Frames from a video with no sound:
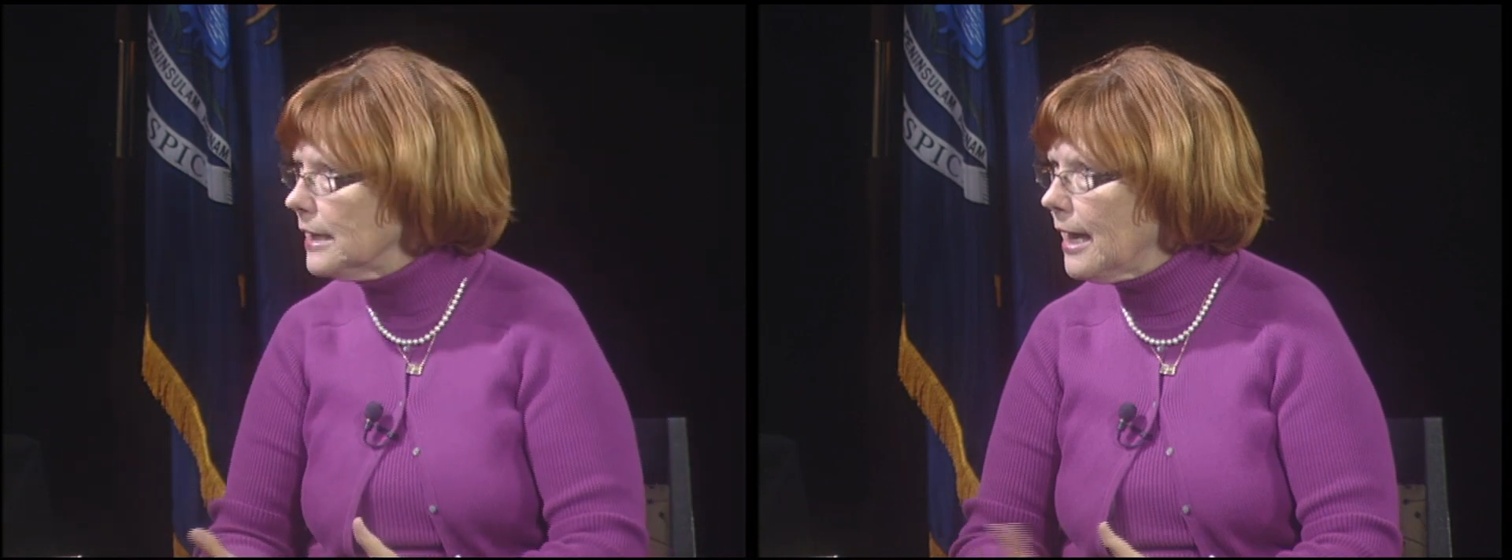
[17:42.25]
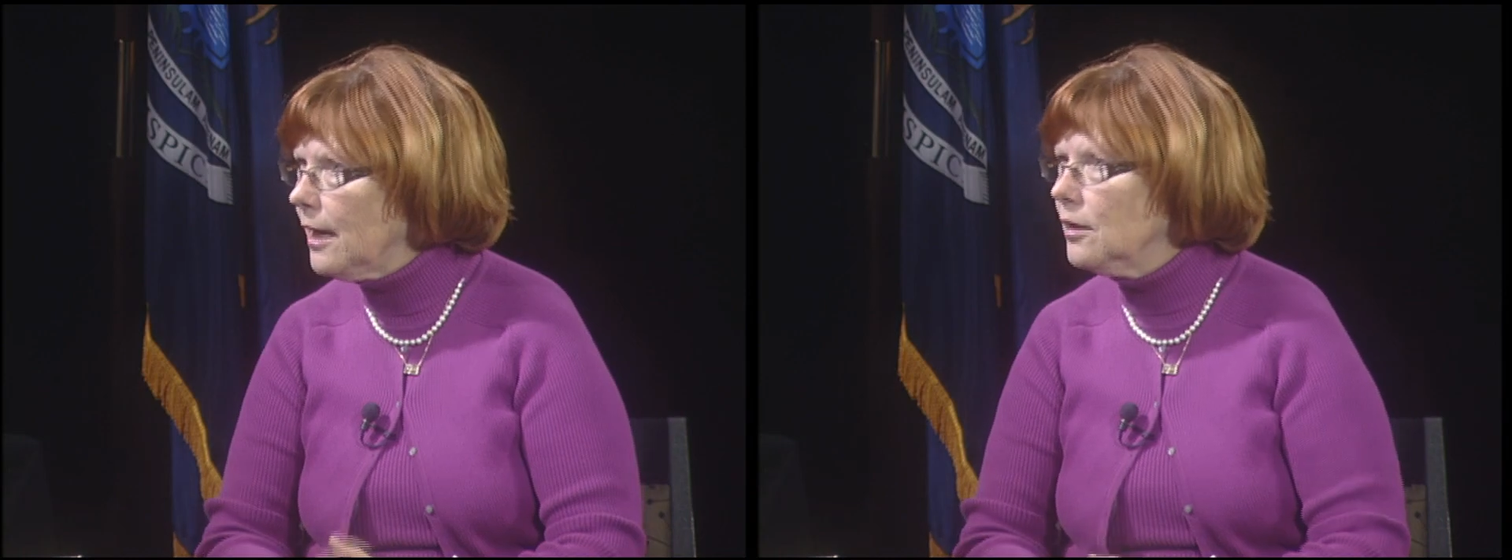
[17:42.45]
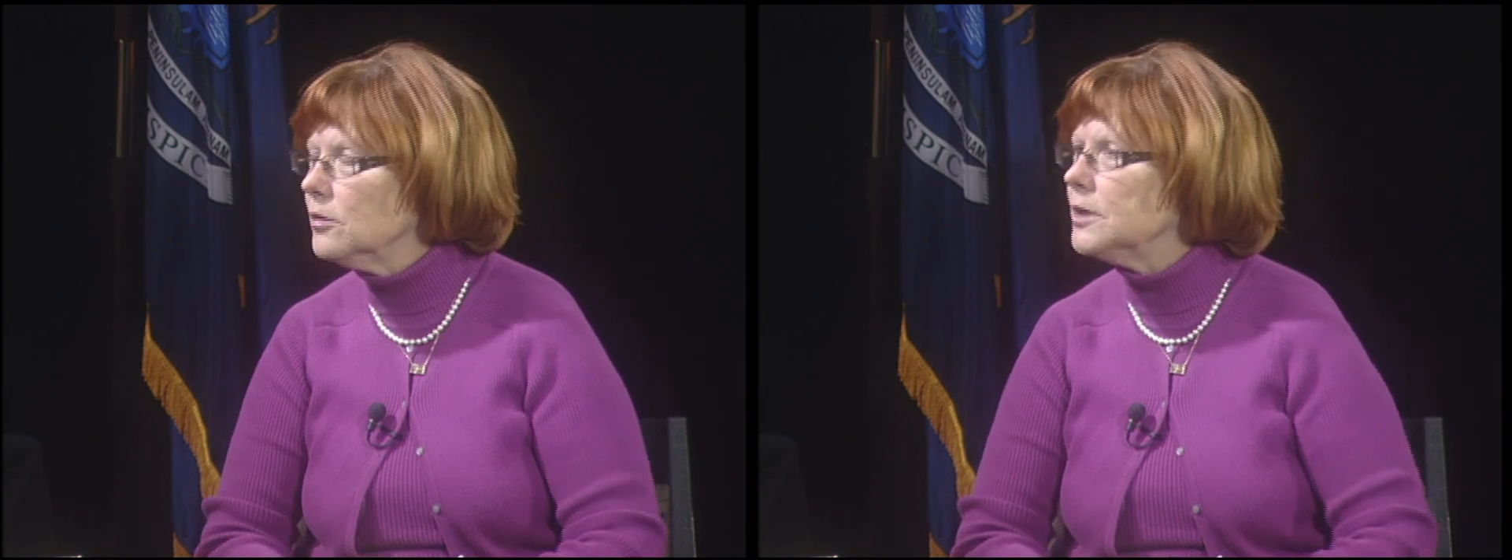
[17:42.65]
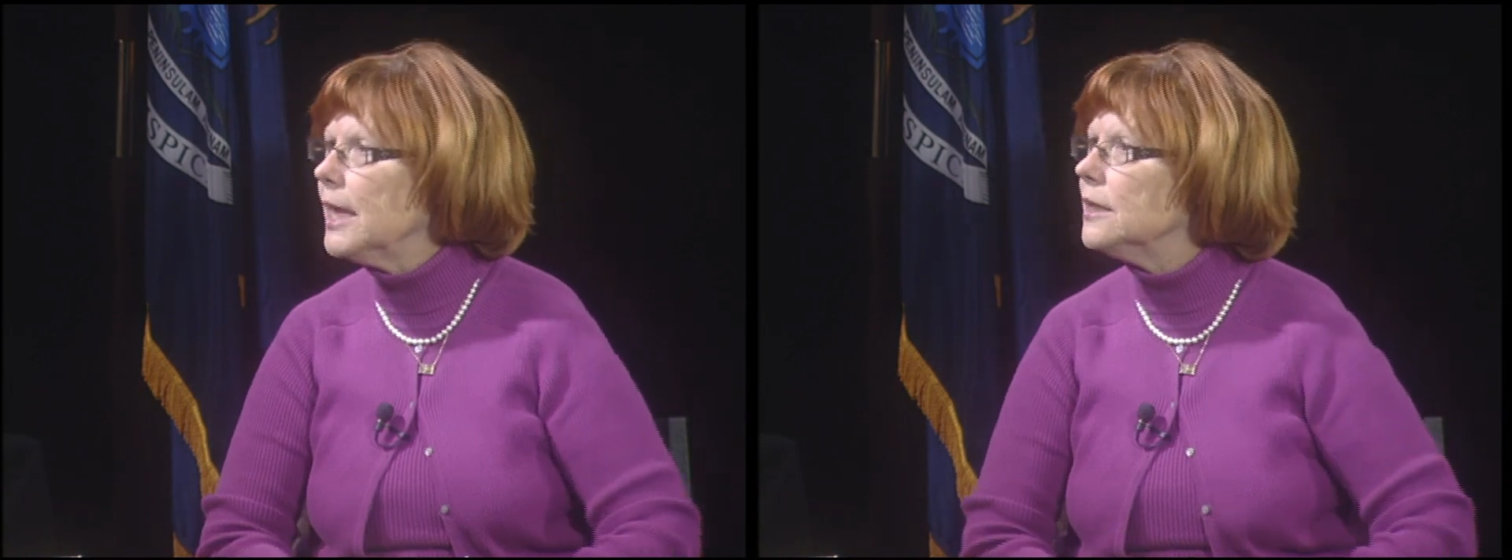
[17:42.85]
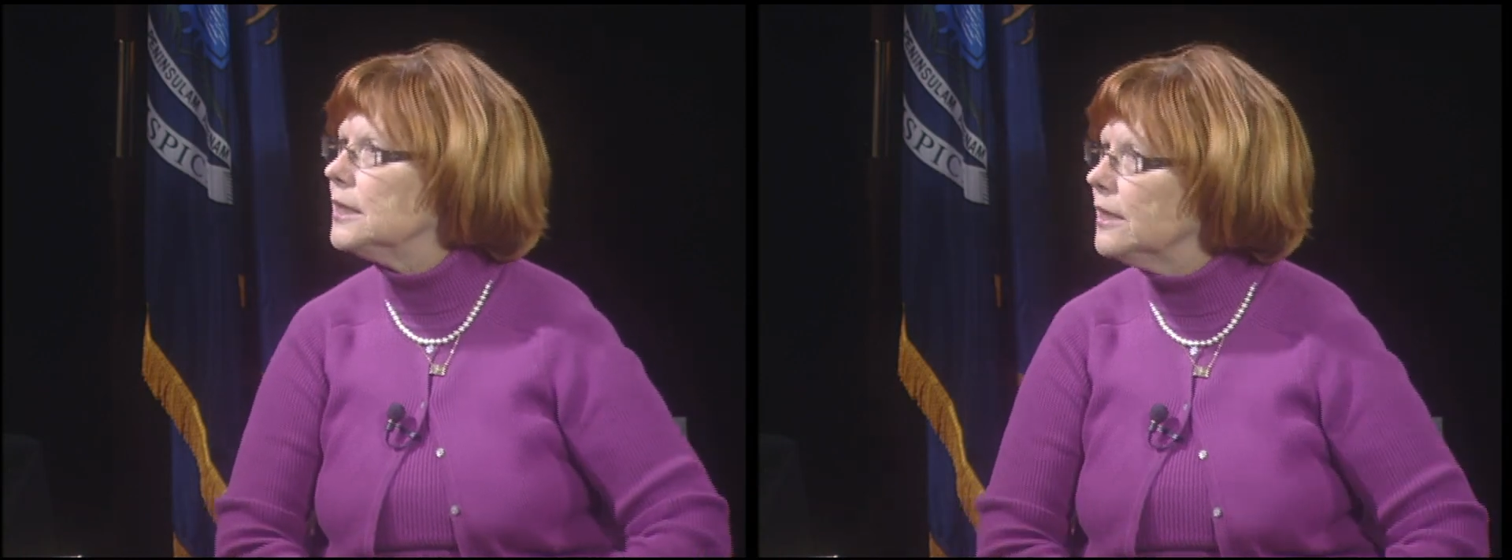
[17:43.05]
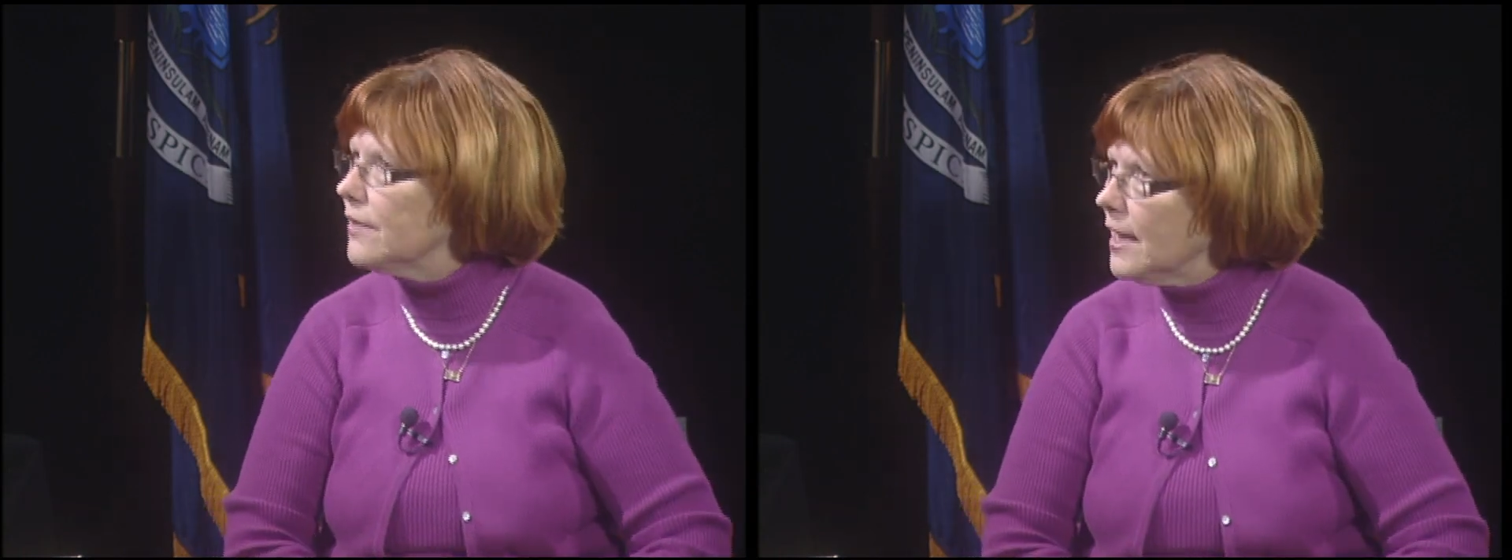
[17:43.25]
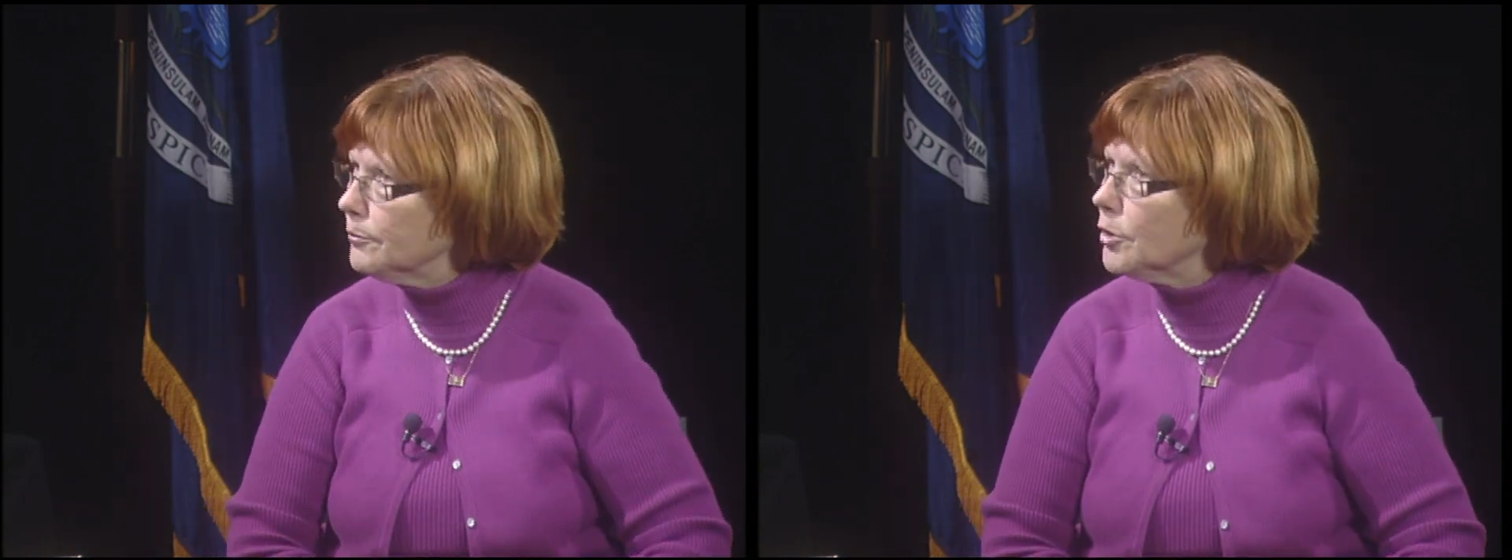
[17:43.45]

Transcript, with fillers: out. And in that